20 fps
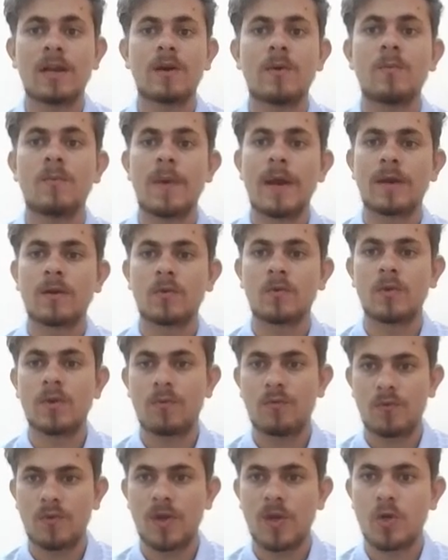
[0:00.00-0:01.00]
welcome back to
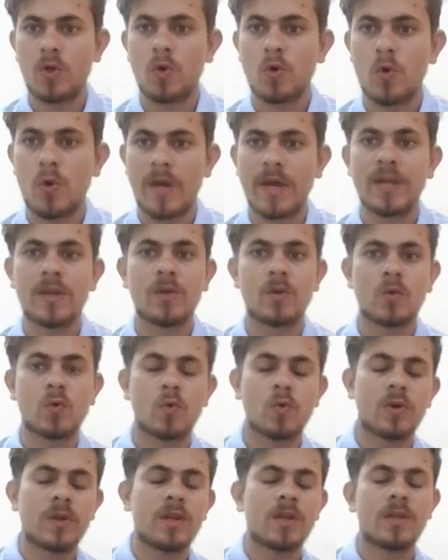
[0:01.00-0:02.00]
the video and
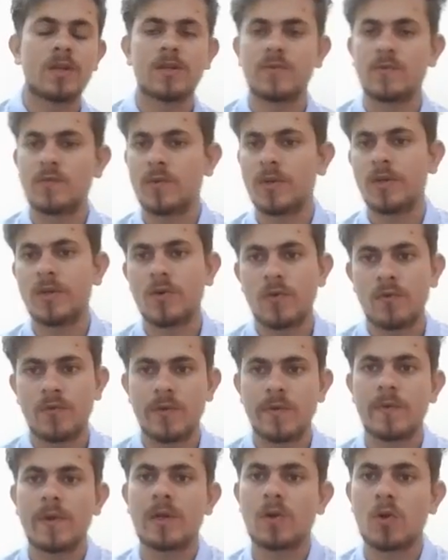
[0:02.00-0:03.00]
today in this video
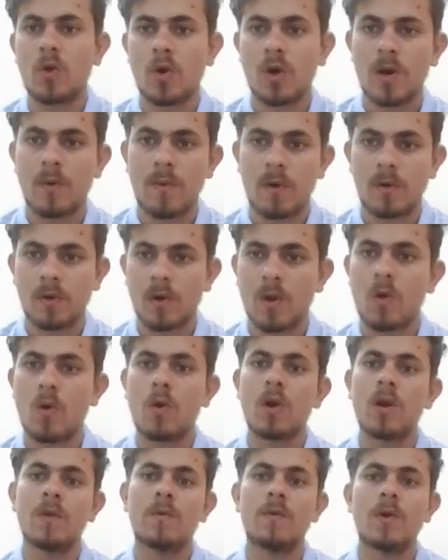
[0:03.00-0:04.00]
we will talk about a
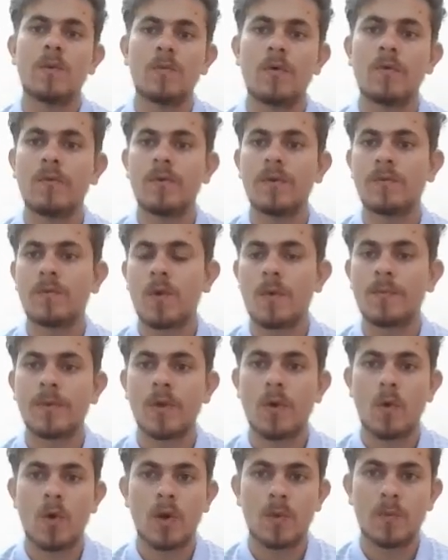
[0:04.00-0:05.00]
hollywood movie from
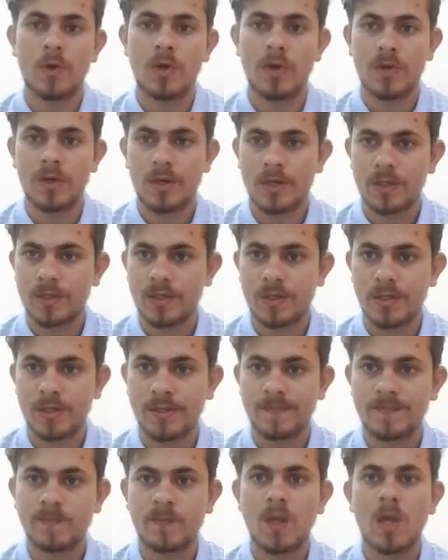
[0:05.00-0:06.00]
the hollywood
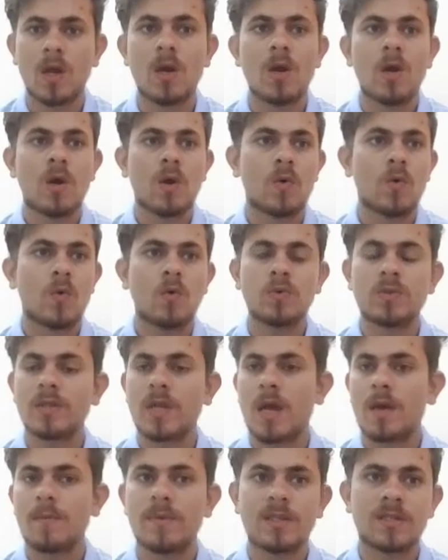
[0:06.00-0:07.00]
industry whose
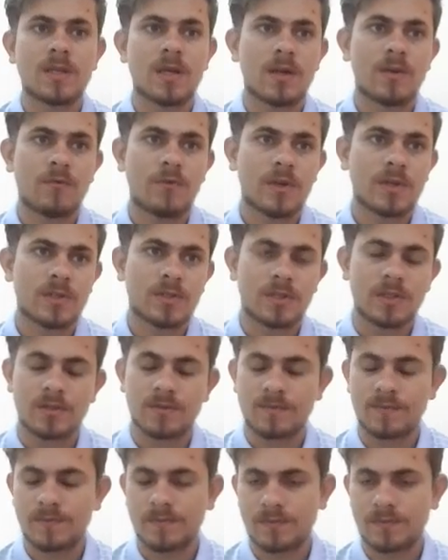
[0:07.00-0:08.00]
name is conviction